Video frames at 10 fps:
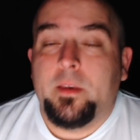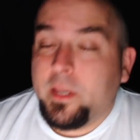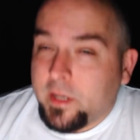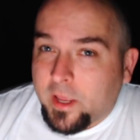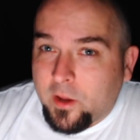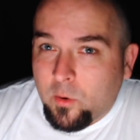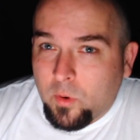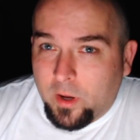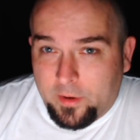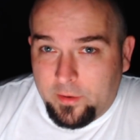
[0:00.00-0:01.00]
Need I
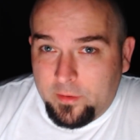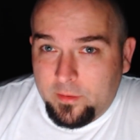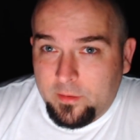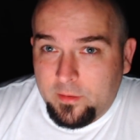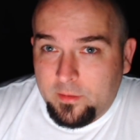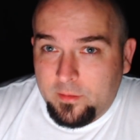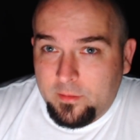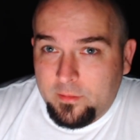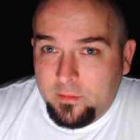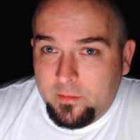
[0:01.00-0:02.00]
go on?
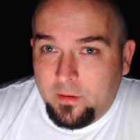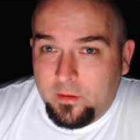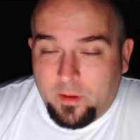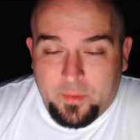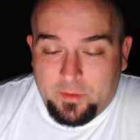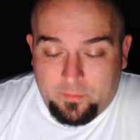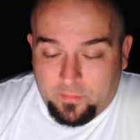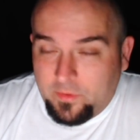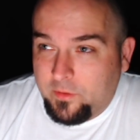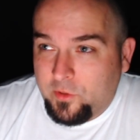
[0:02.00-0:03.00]
I mean,
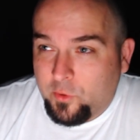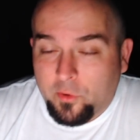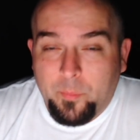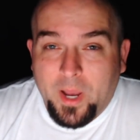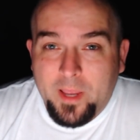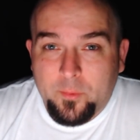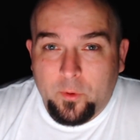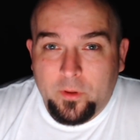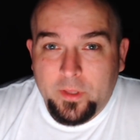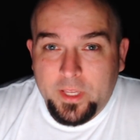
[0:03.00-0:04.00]
your
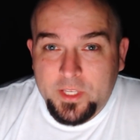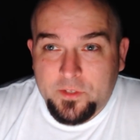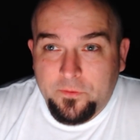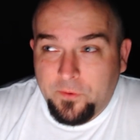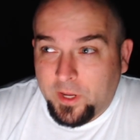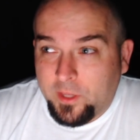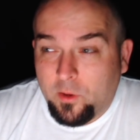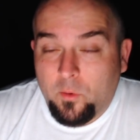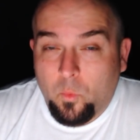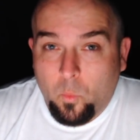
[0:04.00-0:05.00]
Bible is
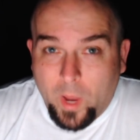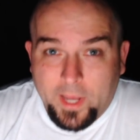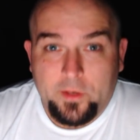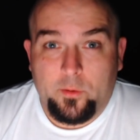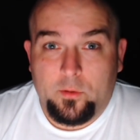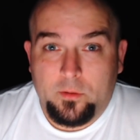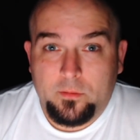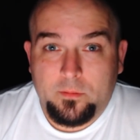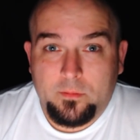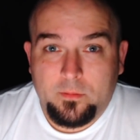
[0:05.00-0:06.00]
fucking wackadoodle.
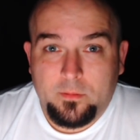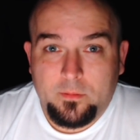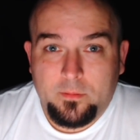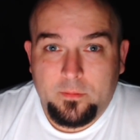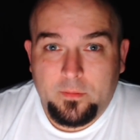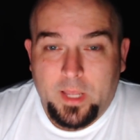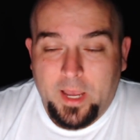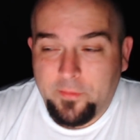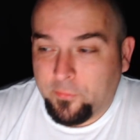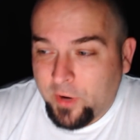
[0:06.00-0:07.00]

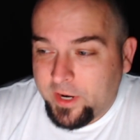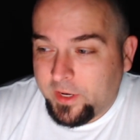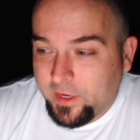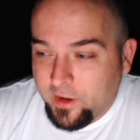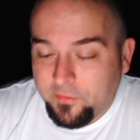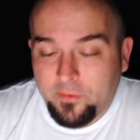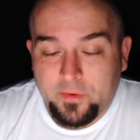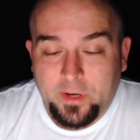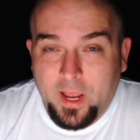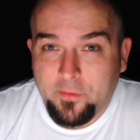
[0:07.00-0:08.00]
I've read enough
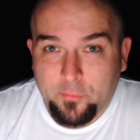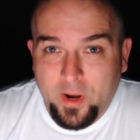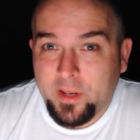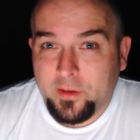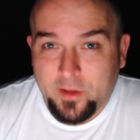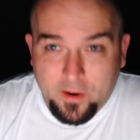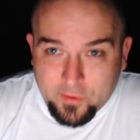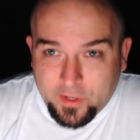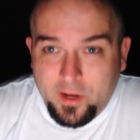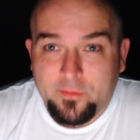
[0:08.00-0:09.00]
of it. I've read it
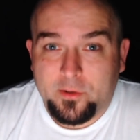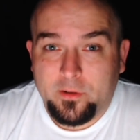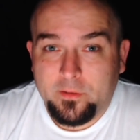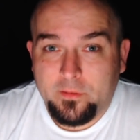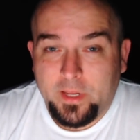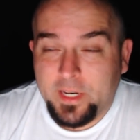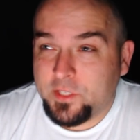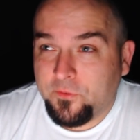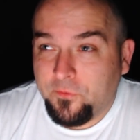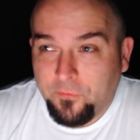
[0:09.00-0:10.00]
cover to cover.
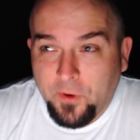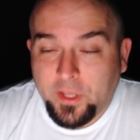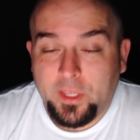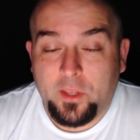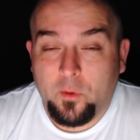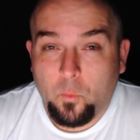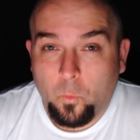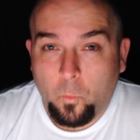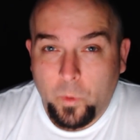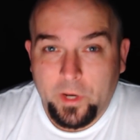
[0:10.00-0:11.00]
It is fucking
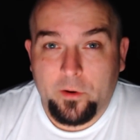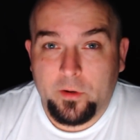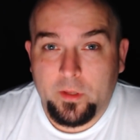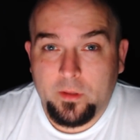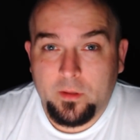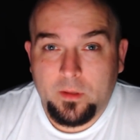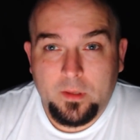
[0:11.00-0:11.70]
weird.